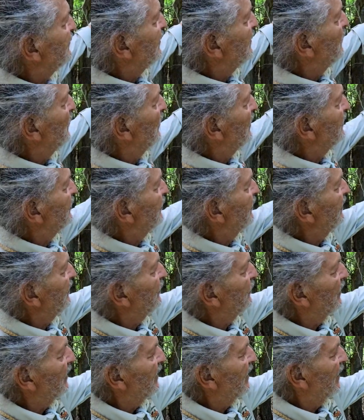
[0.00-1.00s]
from one tree
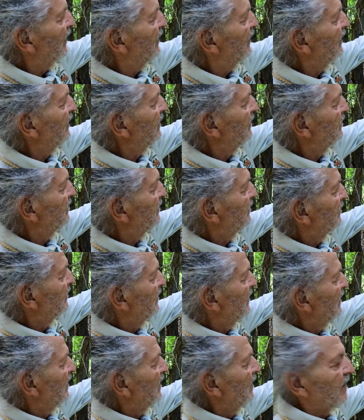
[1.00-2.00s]
to another,
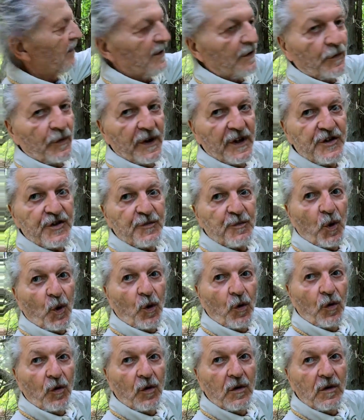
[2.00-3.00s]
the ridge
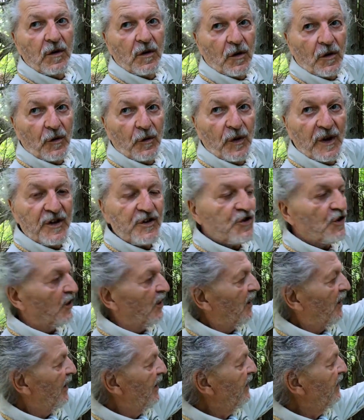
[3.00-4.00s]
pole or ridge
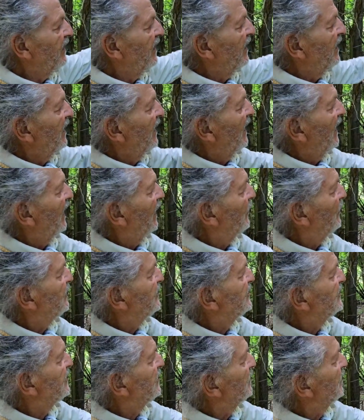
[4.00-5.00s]
line, and we
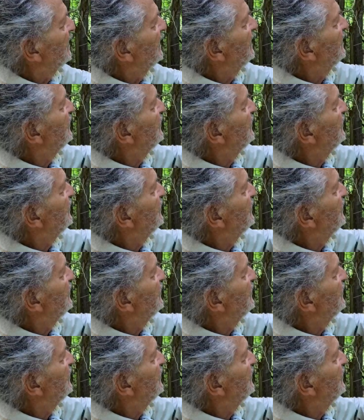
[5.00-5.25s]
simply